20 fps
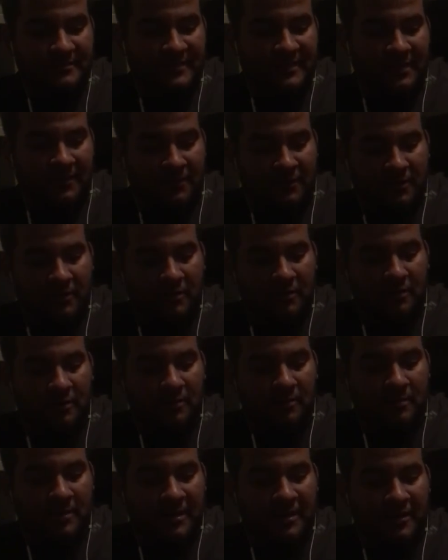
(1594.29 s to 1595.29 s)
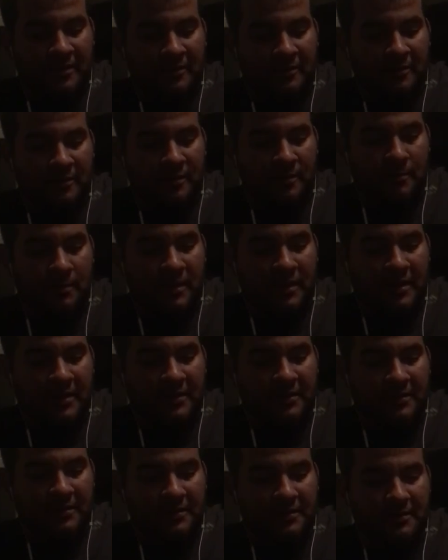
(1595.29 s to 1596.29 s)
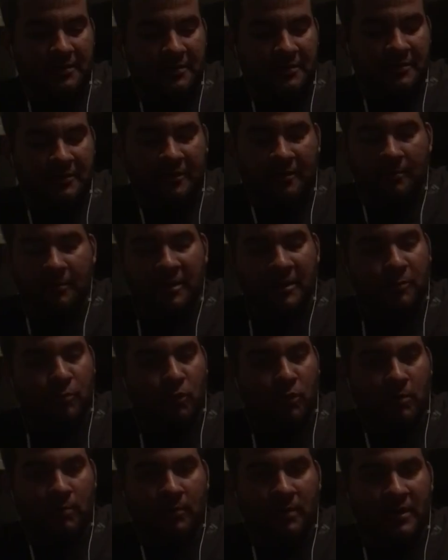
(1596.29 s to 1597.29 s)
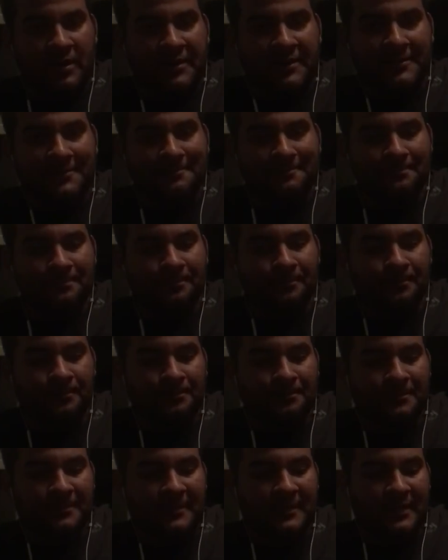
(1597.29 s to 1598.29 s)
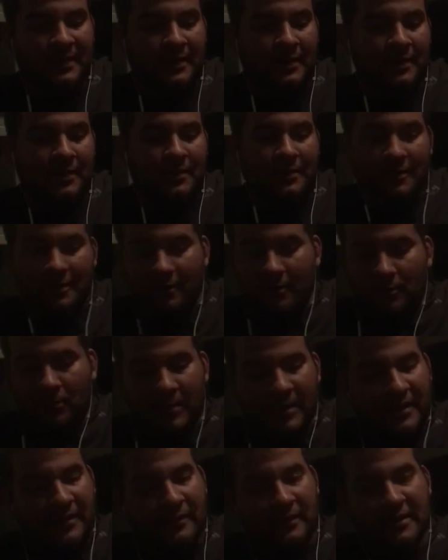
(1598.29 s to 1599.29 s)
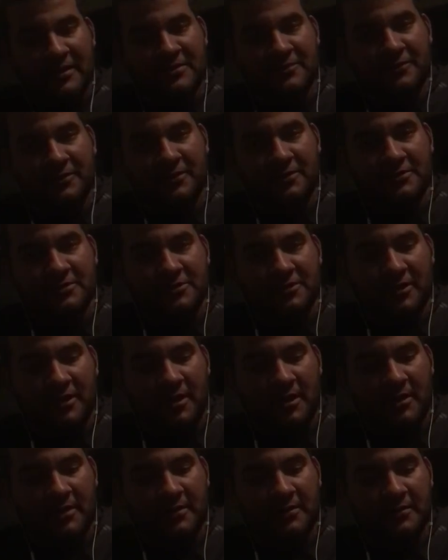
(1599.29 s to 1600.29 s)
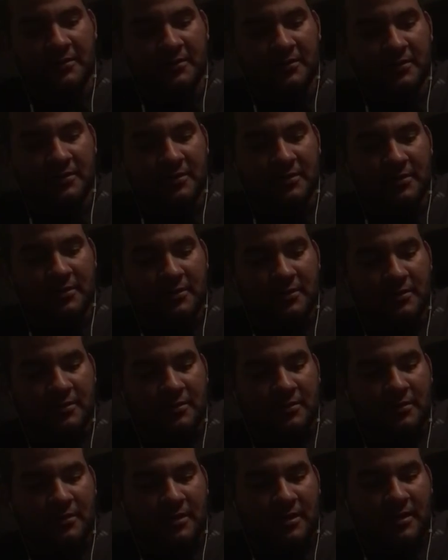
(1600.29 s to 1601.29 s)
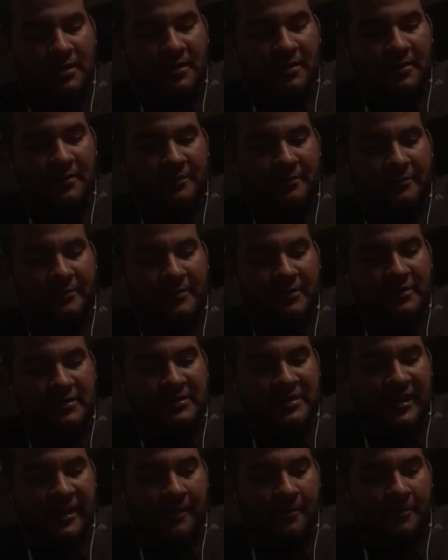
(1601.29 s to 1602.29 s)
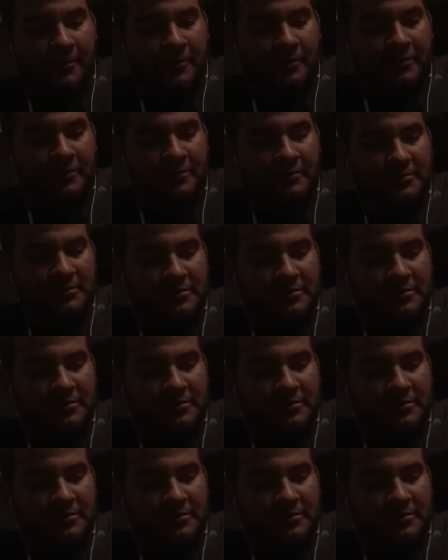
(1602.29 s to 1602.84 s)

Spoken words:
If you can go to the bank, go to the bank. You're going to make more money. You're going to pay less for your truck. For example,